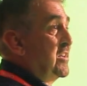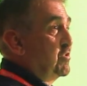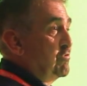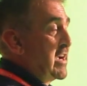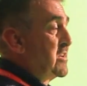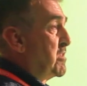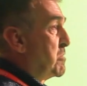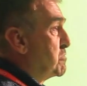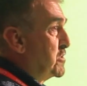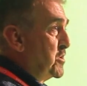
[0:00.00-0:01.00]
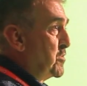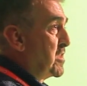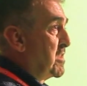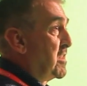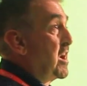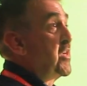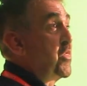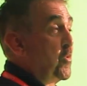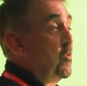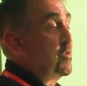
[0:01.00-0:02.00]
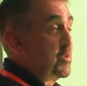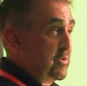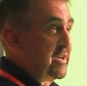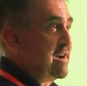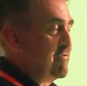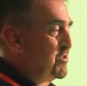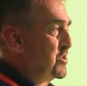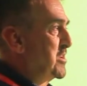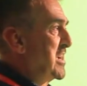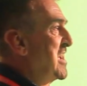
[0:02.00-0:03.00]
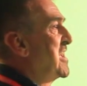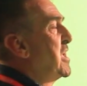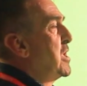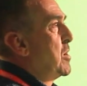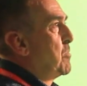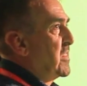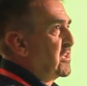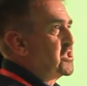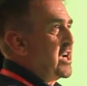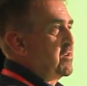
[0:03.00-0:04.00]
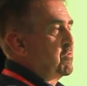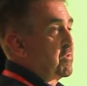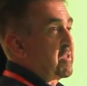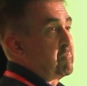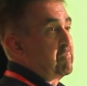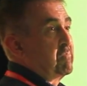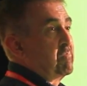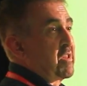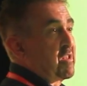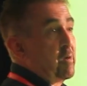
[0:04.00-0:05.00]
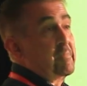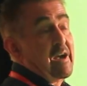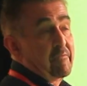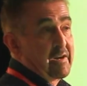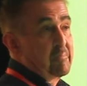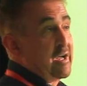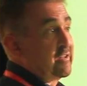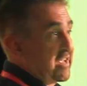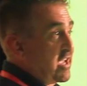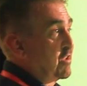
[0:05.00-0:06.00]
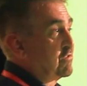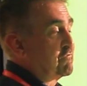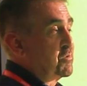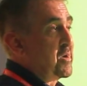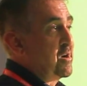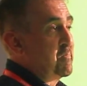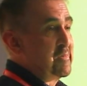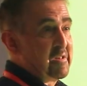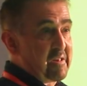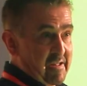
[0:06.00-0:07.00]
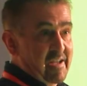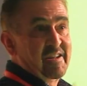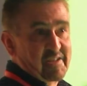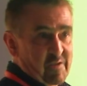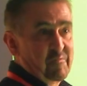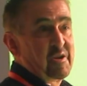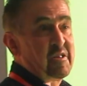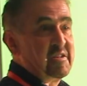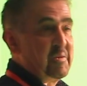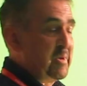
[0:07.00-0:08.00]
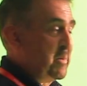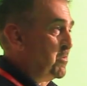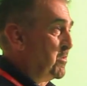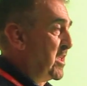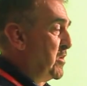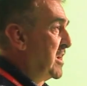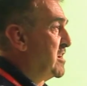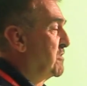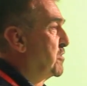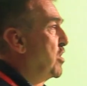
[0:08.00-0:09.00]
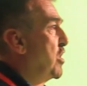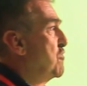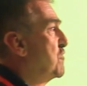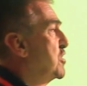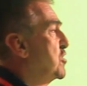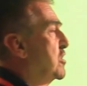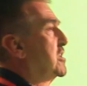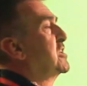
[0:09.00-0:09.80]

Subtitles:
directors and producers, I thought, who would carry on doing it, but the channels stopped having multicultural departments, diversity people, so it kind of got overlooked,